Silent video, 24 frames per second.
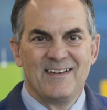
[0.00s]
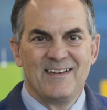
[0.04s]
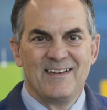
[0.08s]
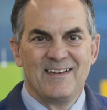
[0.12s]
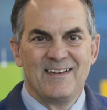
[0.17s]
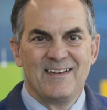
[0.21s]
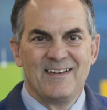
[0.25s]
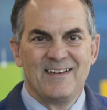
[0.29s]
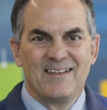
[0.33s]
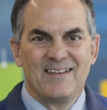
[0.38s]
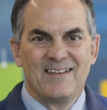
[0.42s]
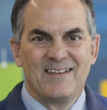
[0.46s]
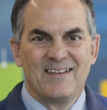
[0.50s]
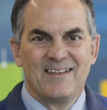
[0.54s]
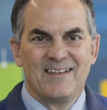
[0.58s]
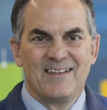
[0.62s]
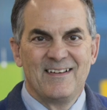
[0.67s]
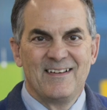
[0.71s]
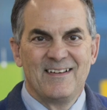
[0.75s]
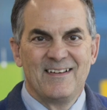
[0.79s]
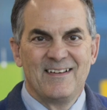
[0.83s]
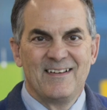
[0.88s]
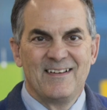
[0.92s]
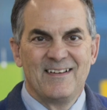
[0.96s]

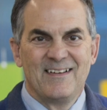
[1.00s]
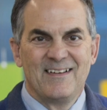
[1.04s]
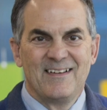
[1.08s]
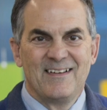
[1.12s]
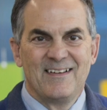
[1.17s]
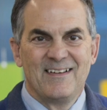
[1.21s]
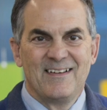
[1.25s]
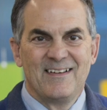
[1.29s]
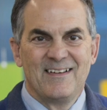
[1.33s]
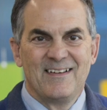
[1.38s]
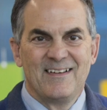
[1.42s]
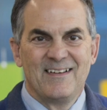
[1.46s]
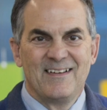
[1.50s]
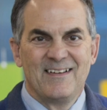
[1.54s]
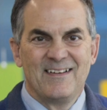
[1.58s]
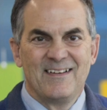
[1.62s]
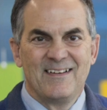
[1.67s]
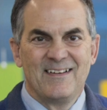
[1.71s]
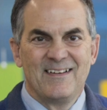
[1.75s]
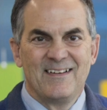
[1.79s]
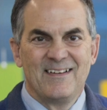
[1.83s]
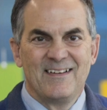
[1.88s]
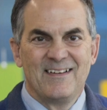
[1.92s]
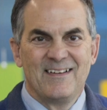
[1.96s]

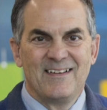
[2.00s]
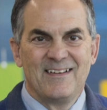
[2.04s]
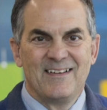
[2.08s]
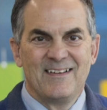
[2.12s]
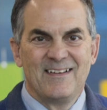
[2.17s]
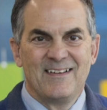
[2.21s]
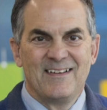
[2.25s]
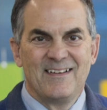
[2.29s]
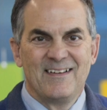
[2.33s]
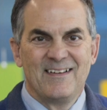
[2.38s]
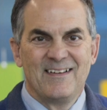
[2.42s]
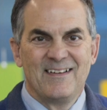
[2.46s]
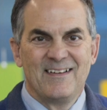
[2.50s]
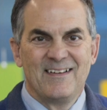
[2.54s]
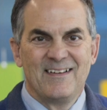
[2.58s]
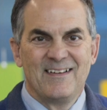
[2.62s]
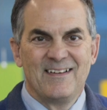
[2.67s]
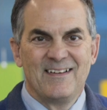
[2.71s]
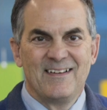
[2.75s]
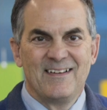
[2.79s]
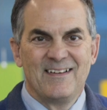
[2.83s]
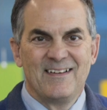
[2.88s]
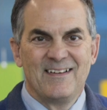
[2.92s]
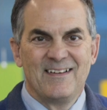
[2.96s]

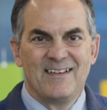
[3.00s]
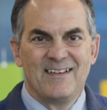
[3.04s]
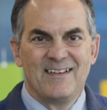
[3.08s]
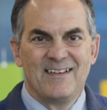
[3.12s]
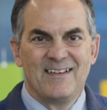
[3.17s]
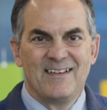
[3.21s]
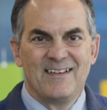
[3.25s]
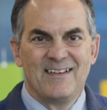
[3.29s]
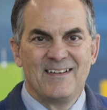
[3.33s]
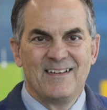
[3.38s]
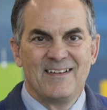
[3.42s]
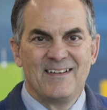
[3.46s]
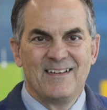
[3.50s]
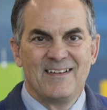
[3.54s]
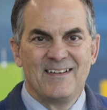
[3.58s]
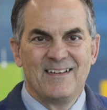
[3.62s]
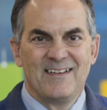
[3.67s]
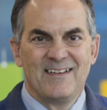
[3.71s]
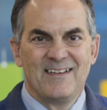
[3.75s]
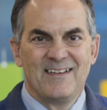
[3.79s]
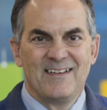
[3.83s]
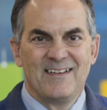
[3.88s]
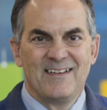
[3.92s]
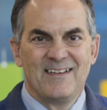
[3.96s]

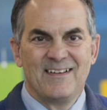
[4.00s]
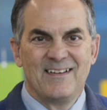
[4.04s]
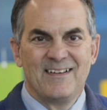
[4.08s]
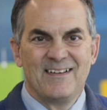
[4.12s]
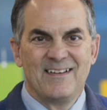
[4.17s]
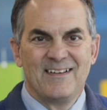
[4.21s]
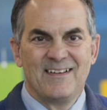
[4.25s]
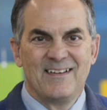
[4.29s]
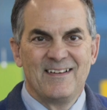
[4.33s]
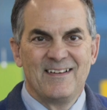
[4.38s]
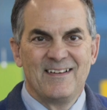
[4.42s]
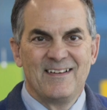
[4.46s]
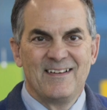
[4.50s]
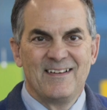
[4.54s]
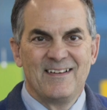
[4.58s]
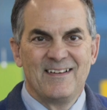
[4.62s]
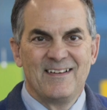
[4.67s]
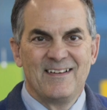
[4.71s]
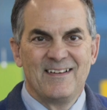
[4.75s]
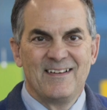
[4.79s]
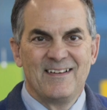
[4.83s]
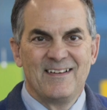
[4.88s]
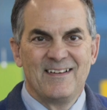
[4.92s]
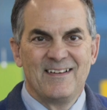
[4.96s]

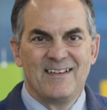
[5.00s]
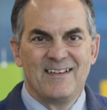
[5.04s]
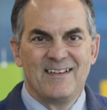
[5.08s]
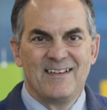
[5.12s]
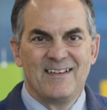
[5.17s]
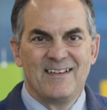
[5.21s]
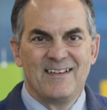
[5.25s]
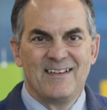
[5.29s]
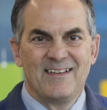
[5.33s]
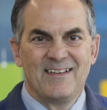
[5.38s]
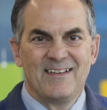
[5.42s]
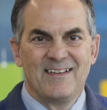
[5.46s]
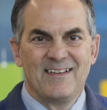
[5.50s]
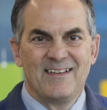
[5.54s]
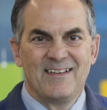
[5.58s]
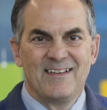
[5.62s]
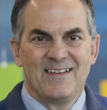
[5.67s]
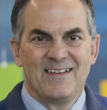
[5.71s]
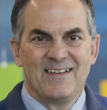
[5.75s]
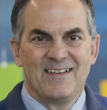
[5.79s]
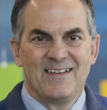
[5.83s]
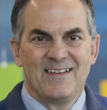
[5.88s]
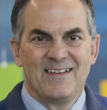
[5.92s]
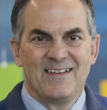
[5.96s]

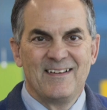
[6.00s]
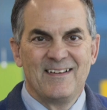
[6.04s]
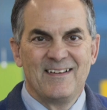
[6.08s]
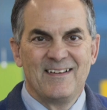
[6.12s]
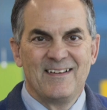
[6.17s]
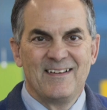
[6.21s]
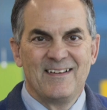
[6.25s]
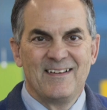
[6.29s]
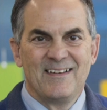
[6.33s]
This is a still picture; no speech is visible.